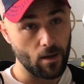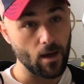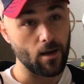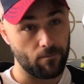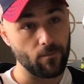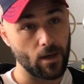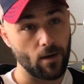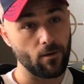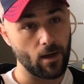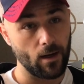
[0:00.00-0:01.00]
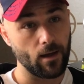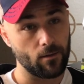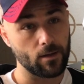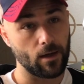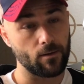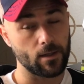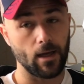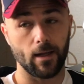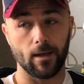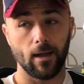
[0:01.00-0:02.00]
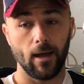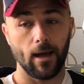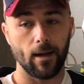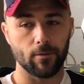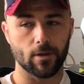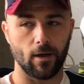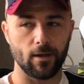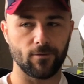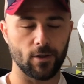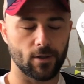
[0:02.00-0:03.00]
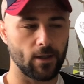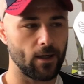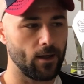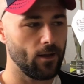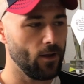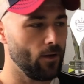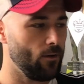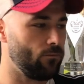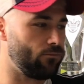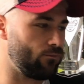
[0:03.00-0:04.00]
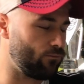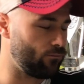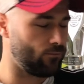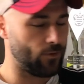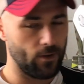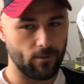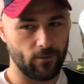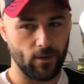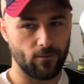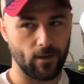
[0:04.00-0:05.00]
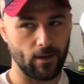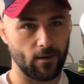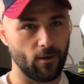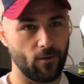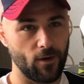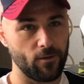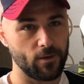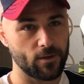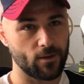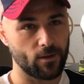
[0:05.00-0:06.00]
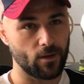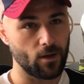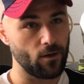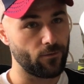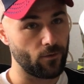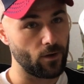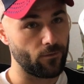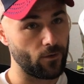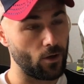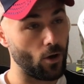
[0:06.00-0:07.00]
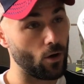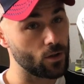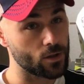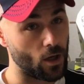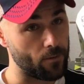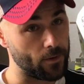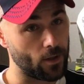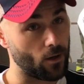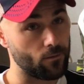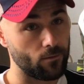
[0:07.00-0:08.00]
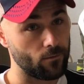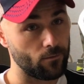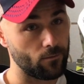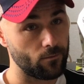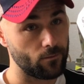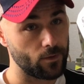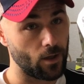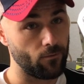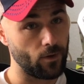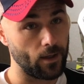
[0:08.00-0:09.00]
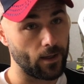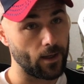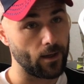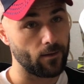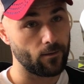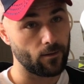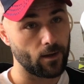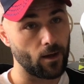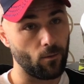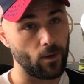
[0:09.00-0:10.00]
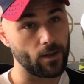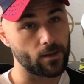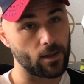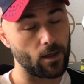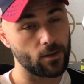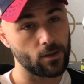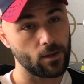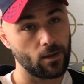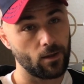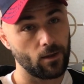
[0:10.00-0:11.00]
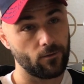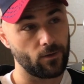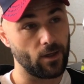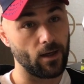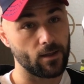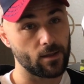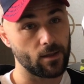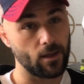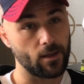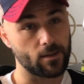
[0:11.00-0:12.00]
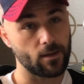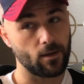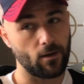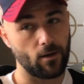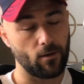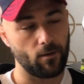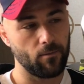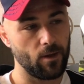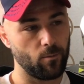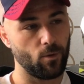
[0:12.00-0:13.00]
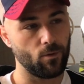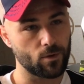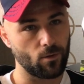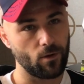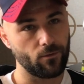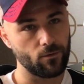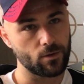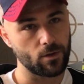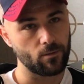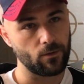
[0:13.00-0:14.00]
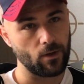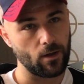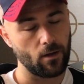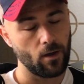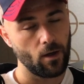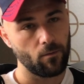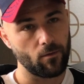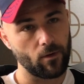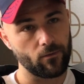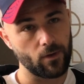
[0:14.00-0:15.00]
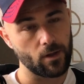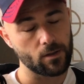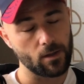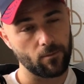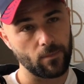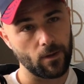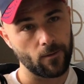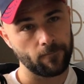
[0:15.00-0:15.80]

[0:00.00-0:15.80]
Yeah, really. That was it, and it was kind of just a. You think a lot of owners go through it for a long time and don't really get a win as such, for years and years. And me and Paul was quite fortunate with our first jumper.